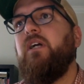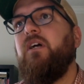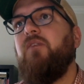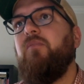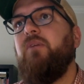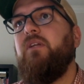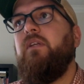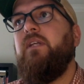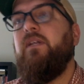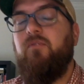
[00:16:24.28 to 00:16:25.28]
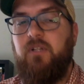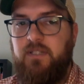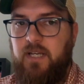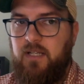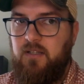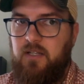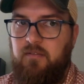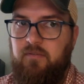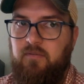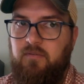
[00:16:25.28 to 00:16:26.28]
government didn't really take a lot
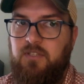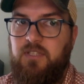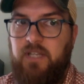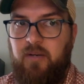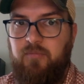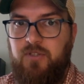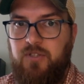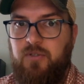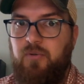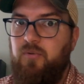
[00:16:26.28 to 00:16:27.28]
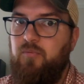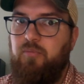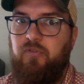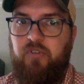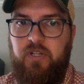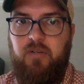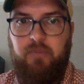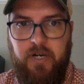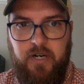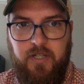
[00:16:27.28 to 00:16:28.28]
of steps to prevent
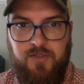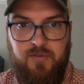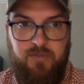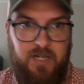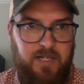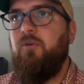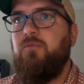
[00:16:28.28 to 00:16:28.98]
Americans from dying.